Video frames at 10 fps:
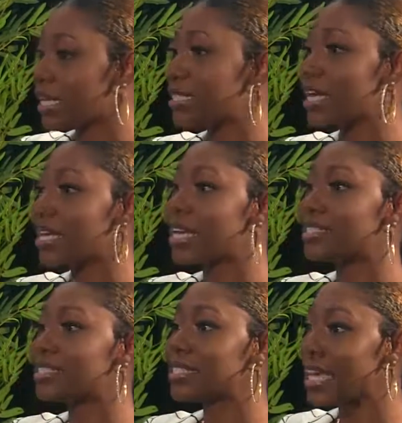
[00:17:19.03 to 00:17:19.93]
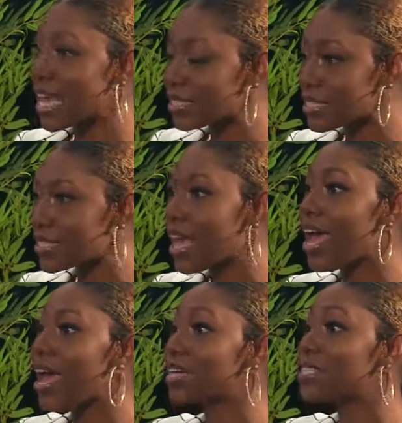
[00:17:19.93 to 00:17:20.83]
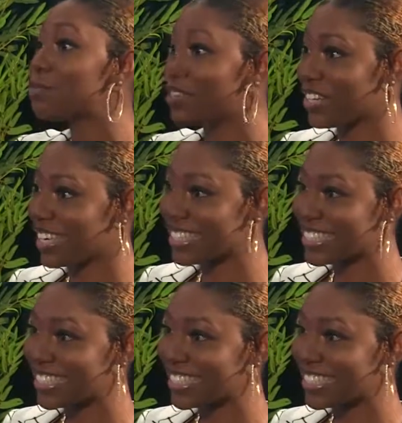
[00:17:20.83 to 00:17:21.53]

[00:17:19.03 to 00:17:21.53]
It's an intense experience.